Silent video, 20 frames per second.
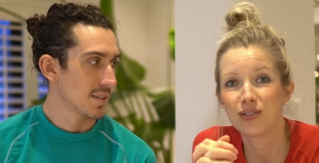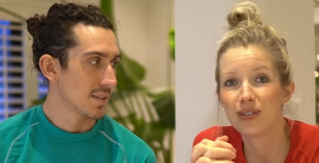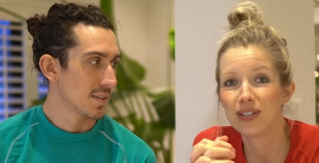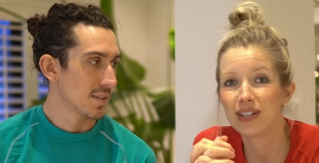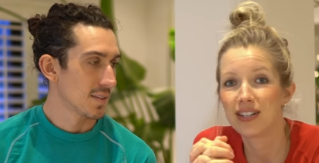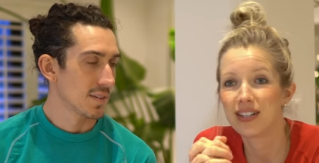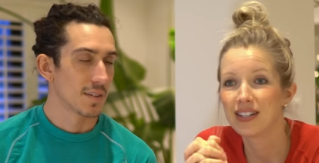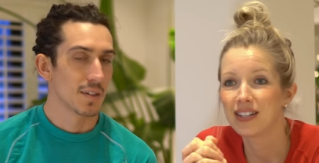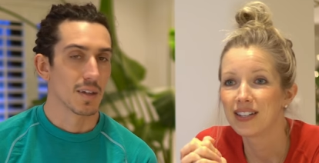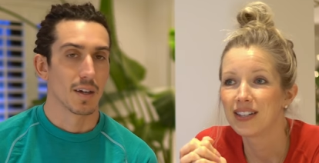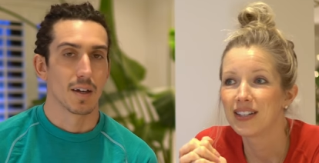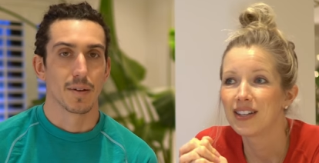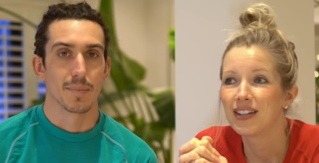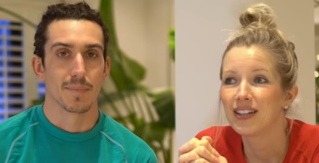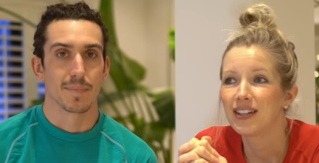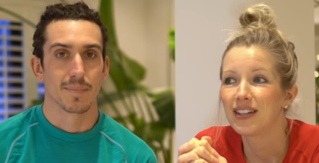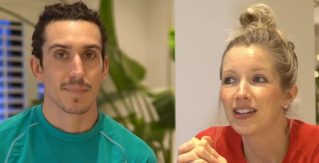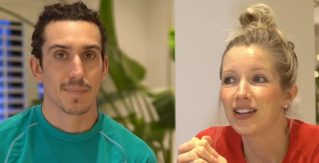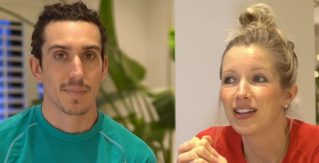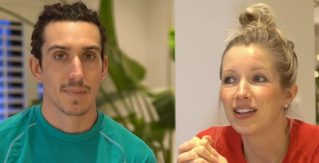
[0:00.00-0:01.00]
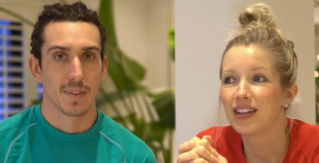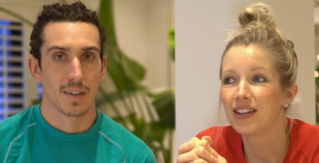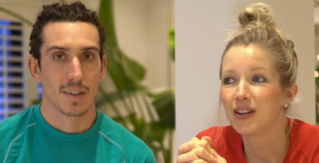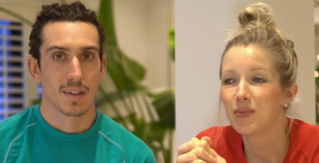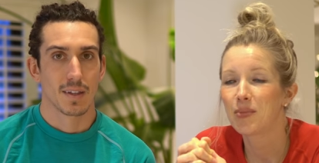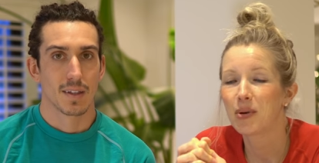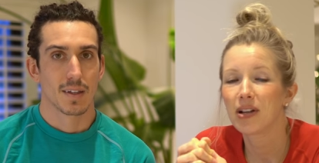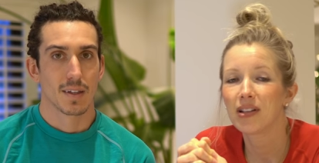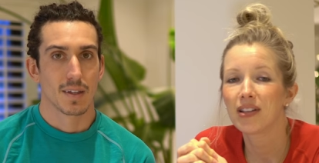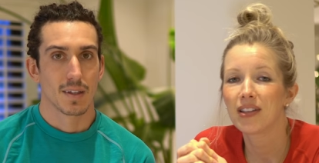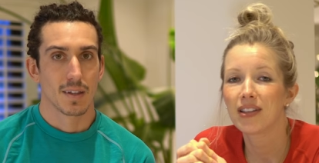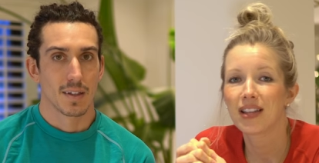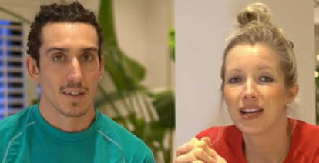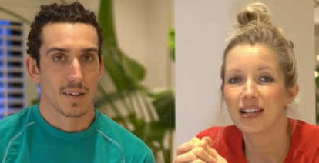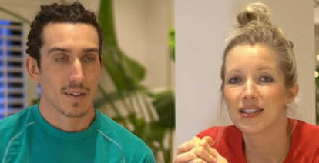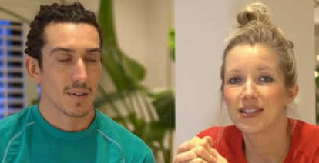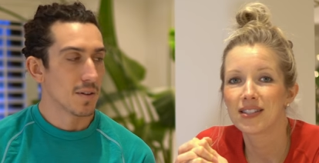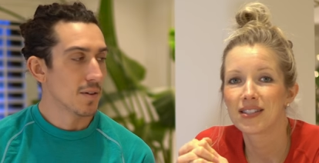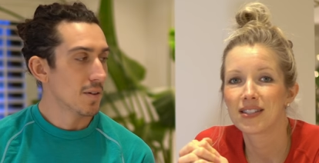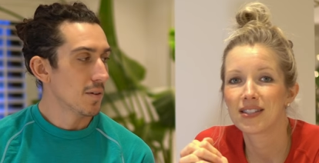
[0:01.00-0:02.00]
Speaker 1: do it." Yeah. And apparently
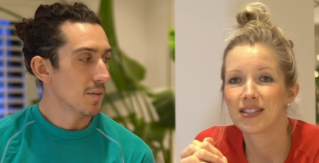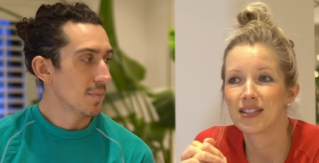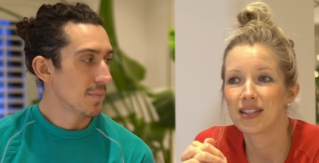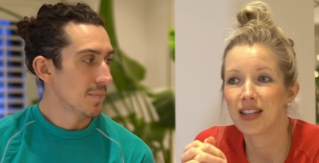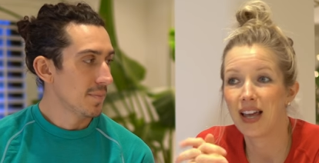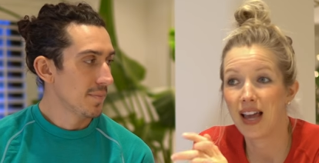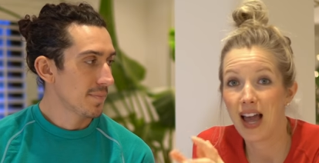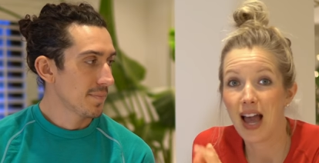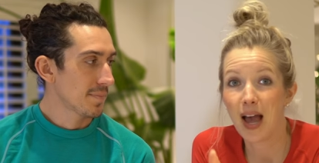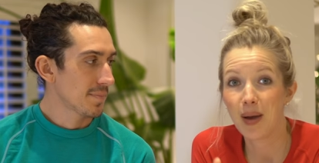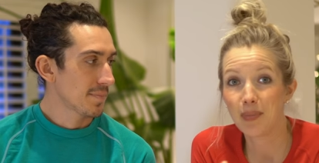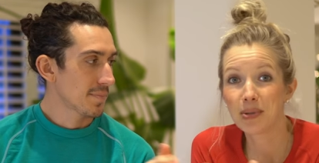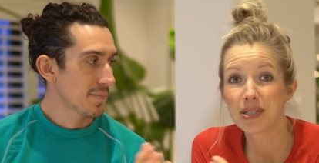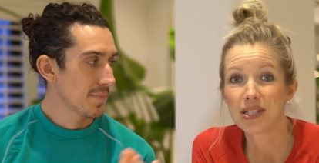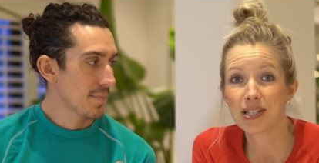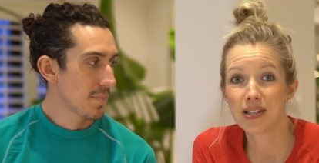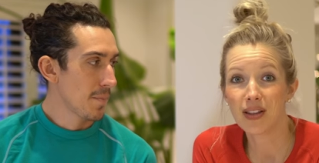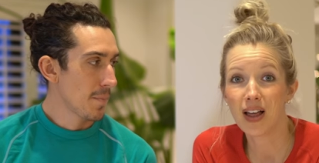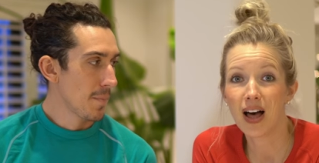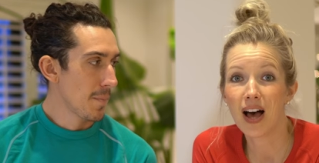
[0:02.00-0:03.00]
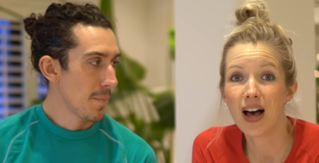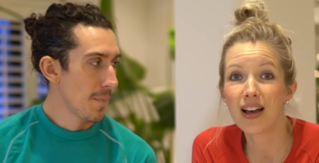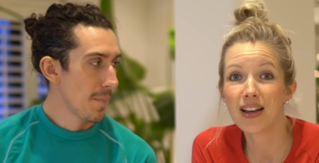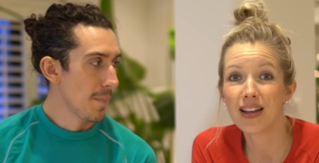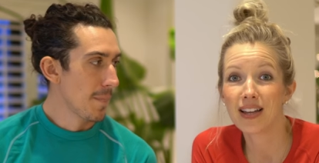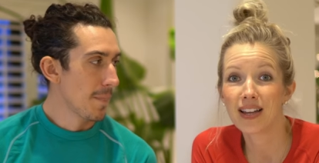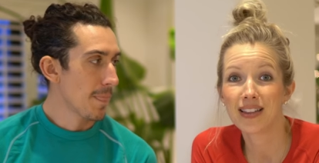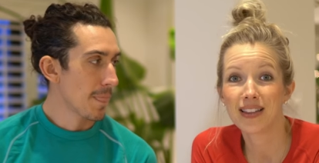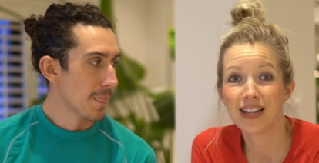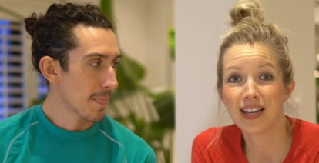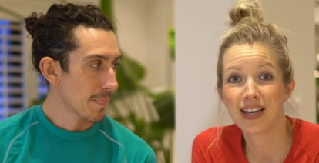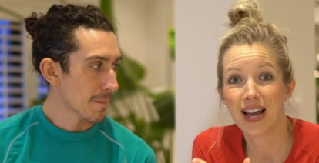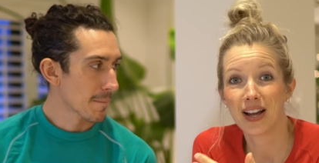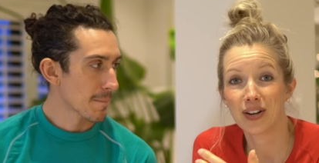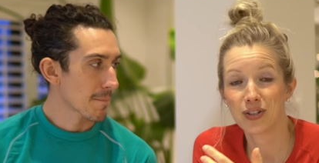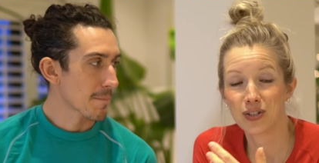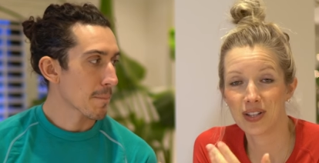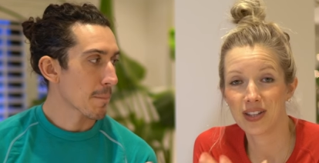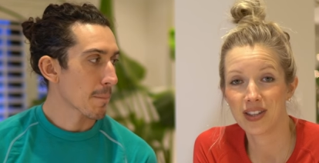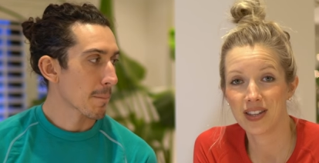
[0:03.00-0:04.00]
that's that happens a lot and they
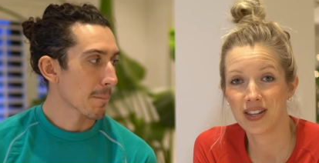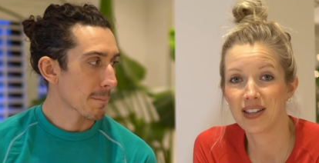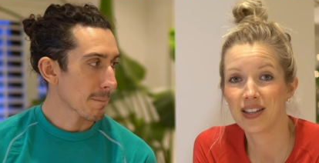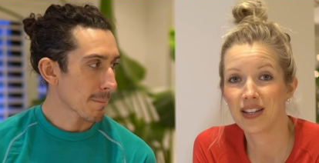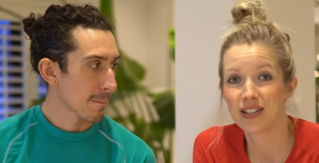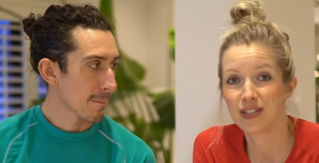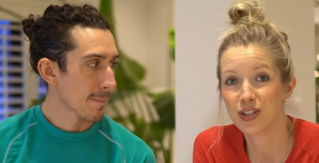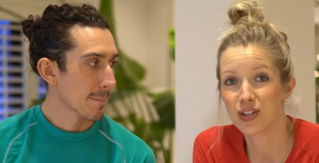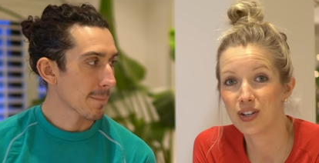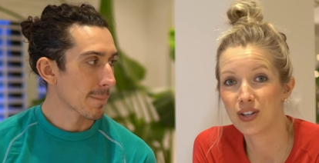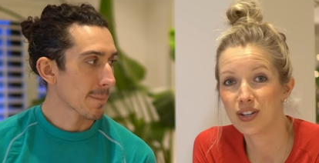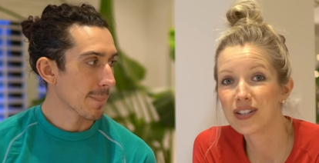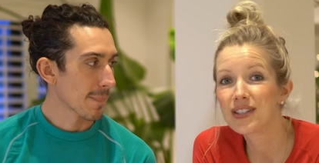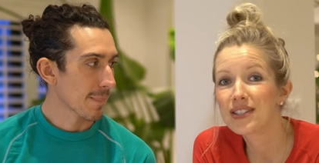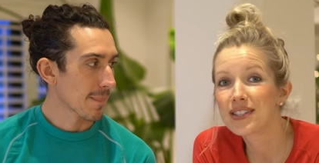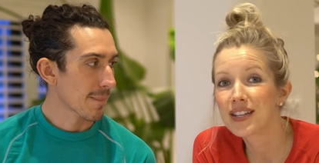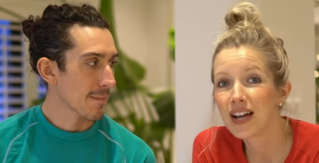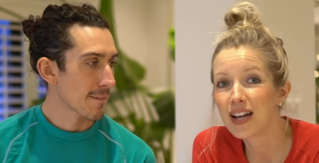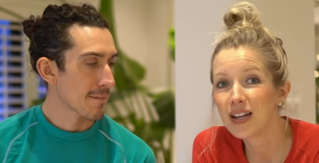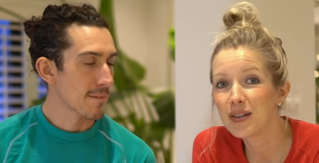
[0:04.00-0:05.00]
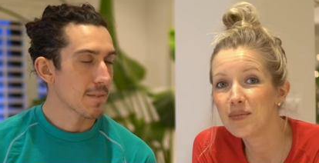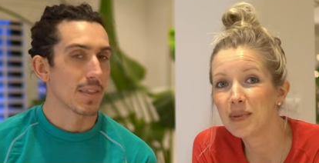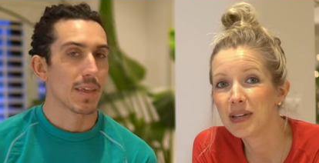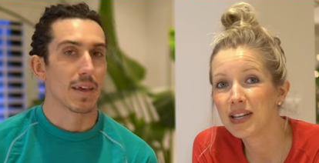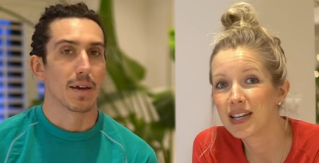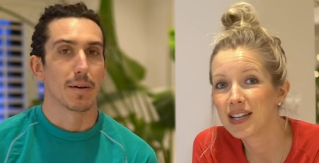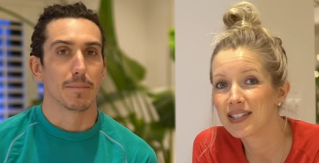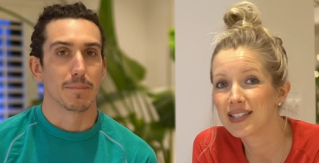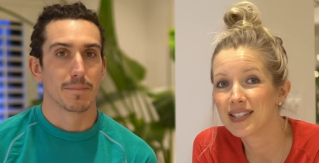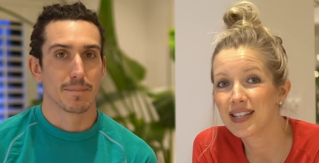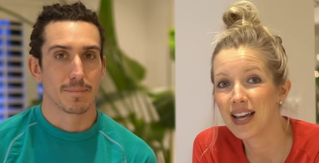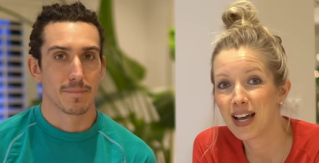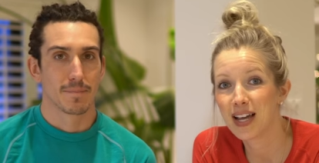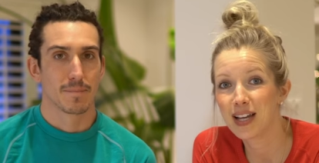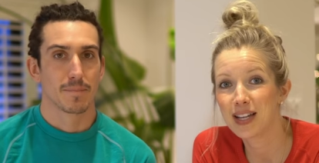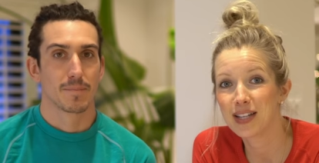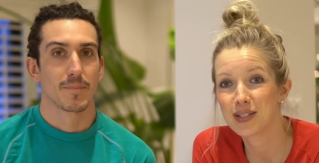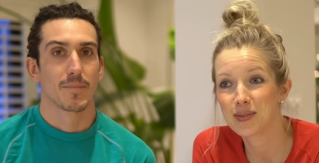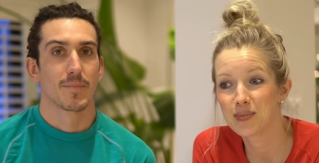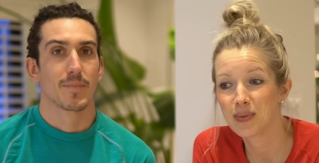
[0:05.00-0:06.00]
actually think that's a good sign because yeah.
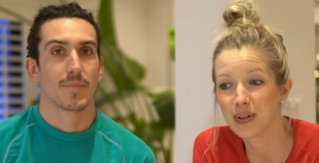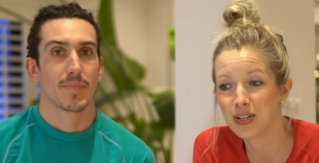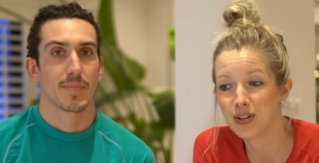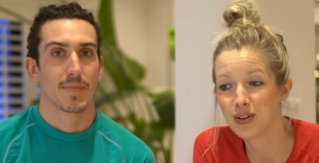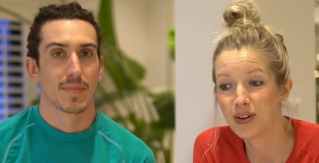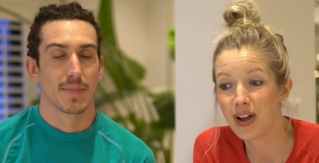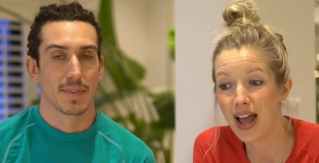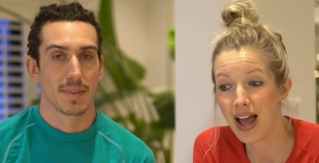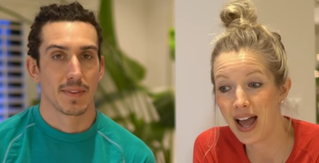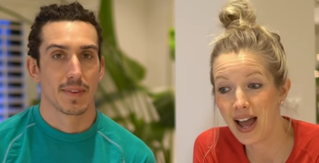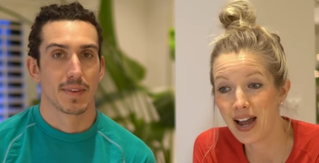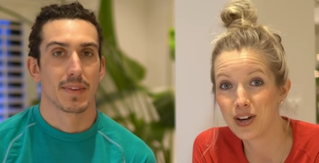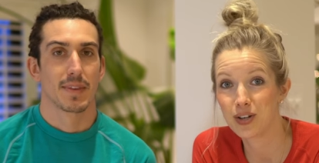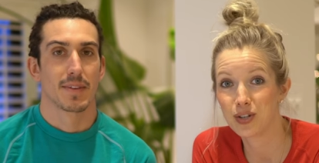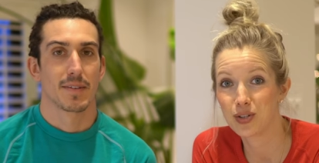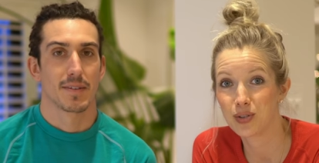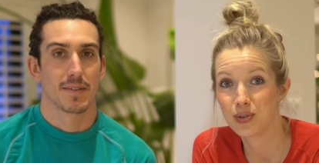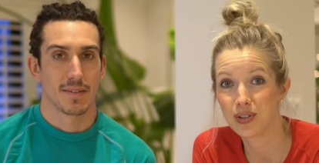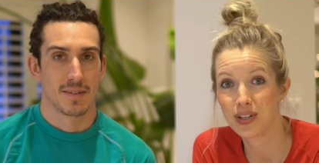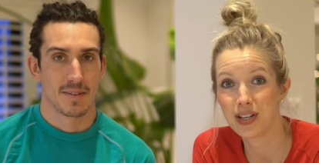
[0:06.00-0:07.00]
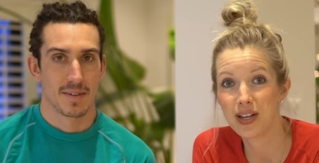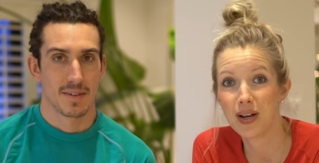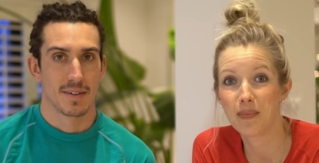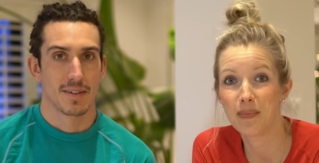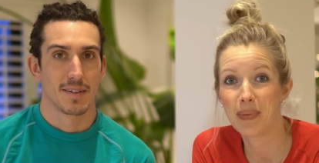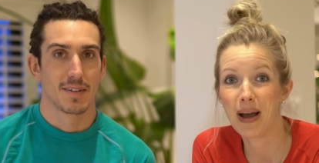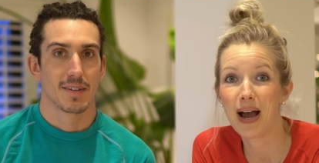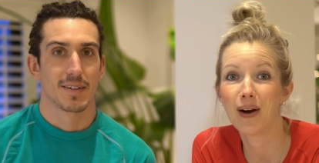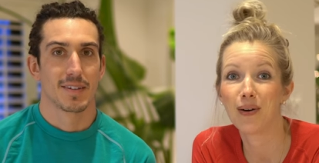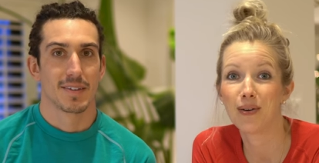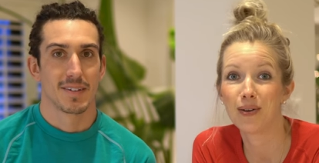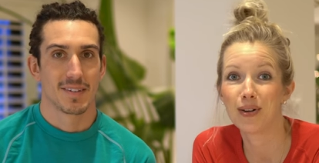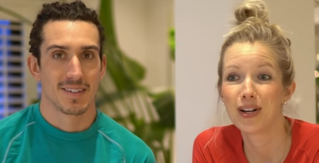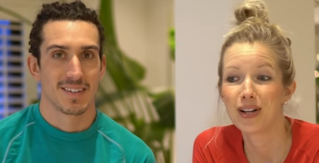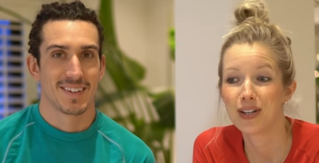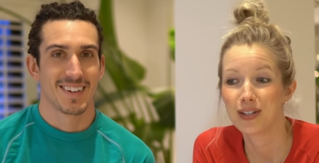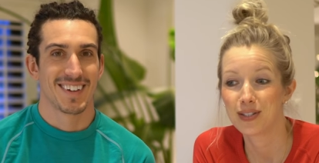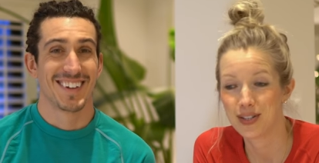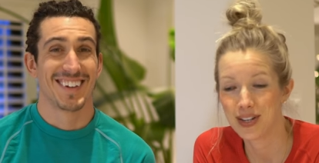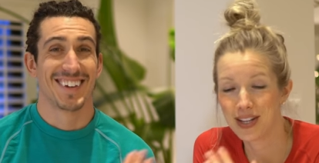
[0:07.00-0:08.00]
that is when you're actually
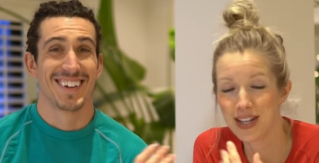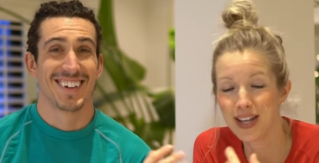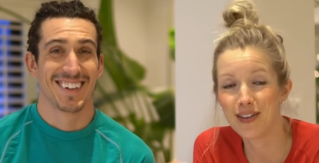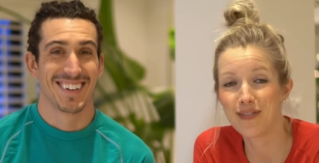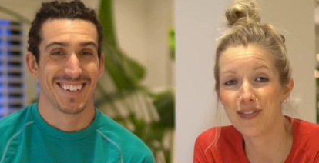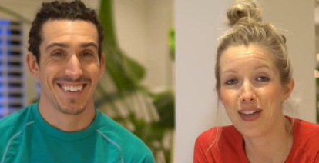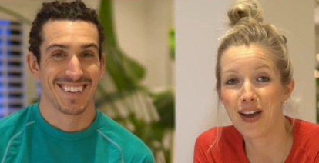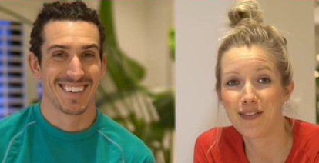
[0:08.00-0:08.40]
about to give